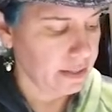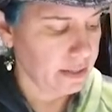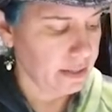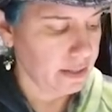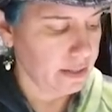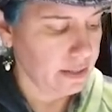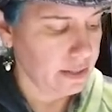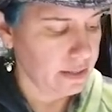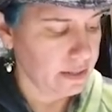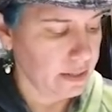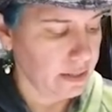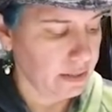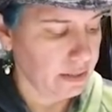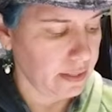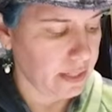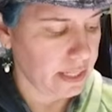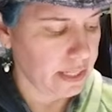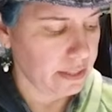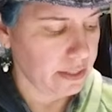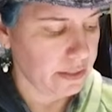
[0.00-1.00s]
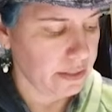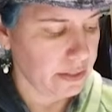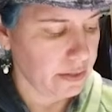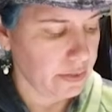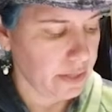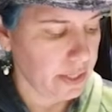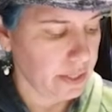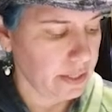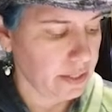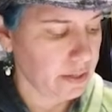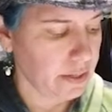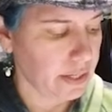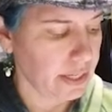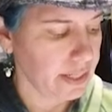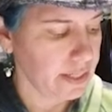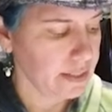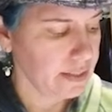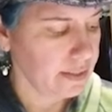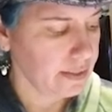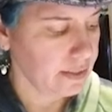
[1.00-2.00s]
is the line that's going
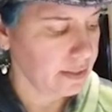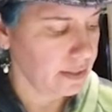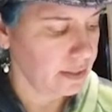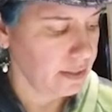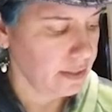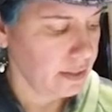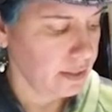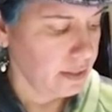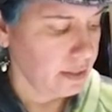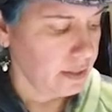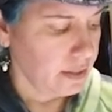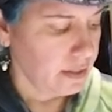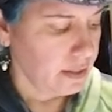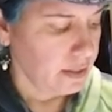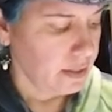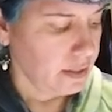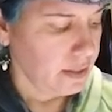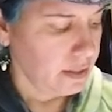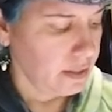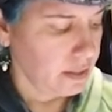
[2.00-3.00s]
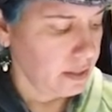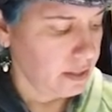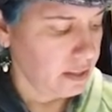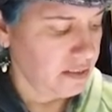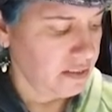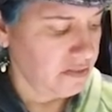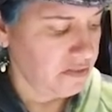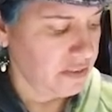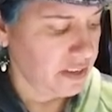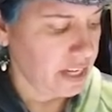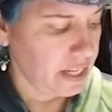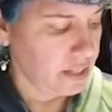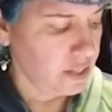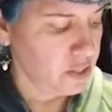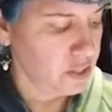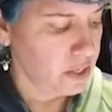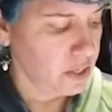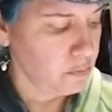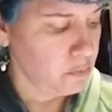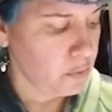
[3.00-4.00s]
across, and the
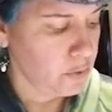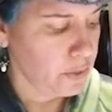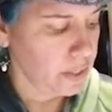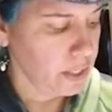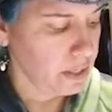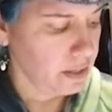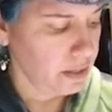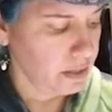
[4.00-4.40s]
vanishing point